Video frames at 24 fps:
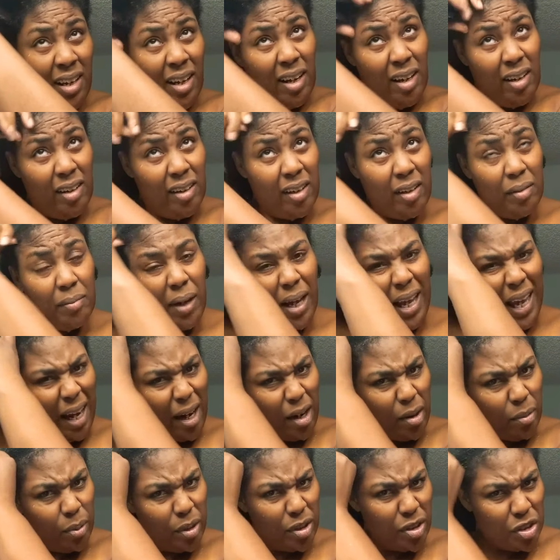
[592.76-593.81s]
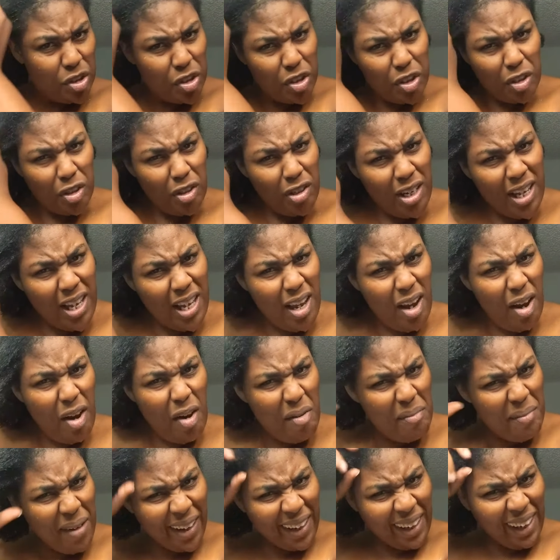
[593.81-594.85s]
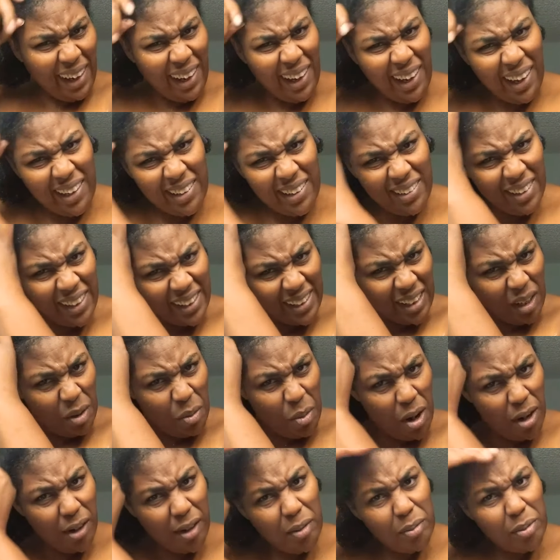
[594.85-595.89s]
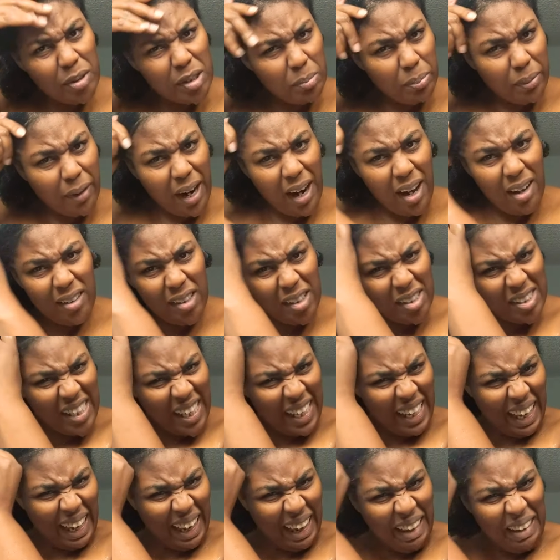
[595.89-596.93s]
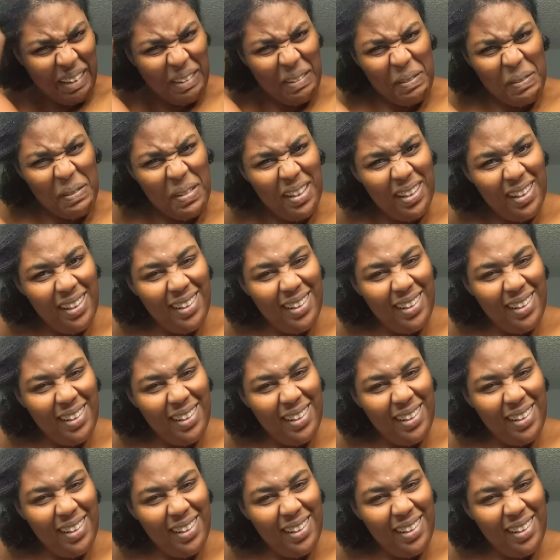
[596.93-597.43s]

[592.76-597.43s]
Oh, and my hair was dirty. Oh my god. Like the water was brown. I was like, ew.